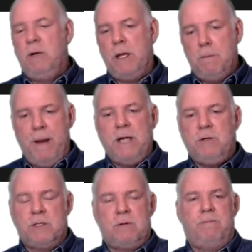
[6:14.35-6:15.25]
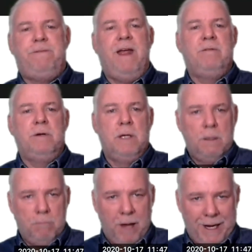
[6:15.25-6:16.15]
Anyway, the Patriots are favored
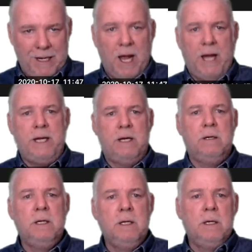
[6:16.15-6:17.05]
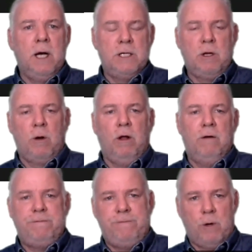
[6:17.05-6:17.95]
by 9 here, a total
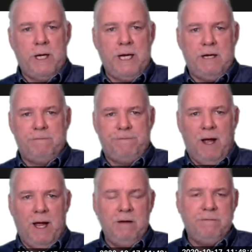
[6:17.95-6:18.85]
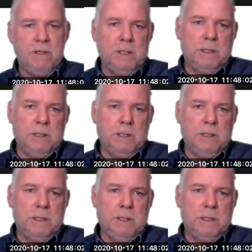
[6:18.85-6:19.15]
of 45.